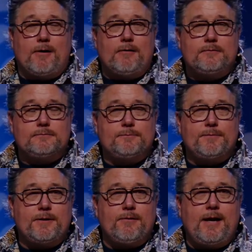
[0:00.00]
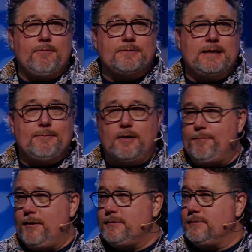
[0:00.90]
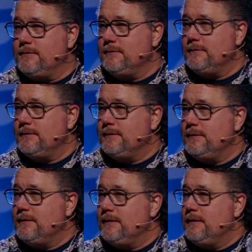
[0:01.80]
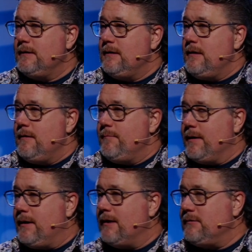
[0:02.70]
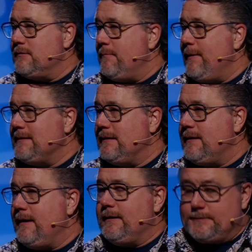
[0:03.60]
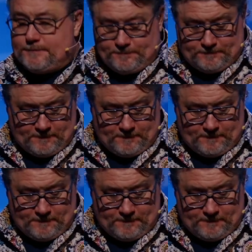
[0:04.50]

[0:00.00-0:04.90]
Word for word: them all. It'll be great when we see them all in person. But God's doing some amazing things.